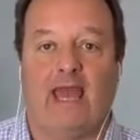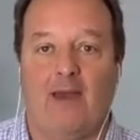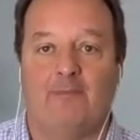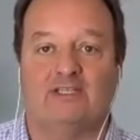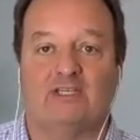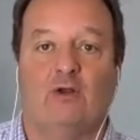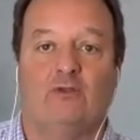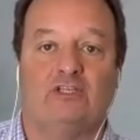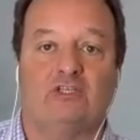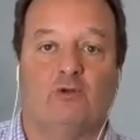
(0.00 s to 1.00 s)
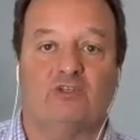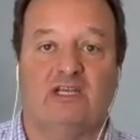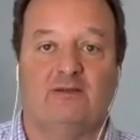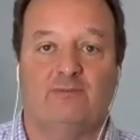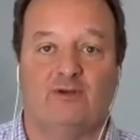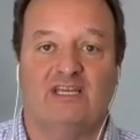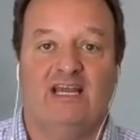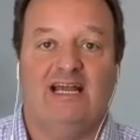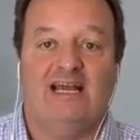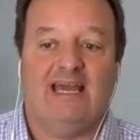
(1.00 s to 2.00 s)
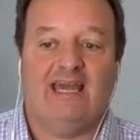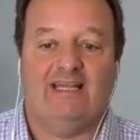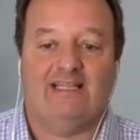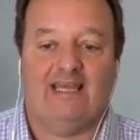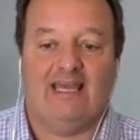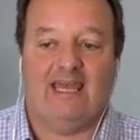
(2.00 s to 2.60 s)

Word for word: Habits and all these goal setting books, in